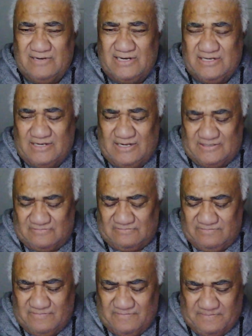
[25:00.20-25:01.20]
lengan.
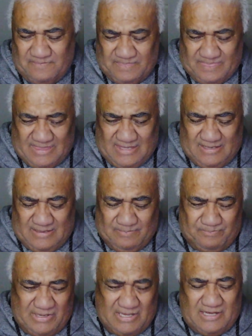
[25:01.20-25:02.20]

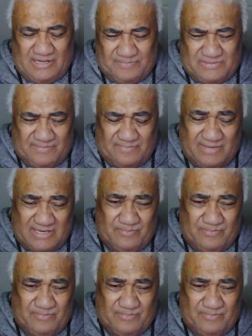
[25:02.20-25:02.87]
Pick up the mic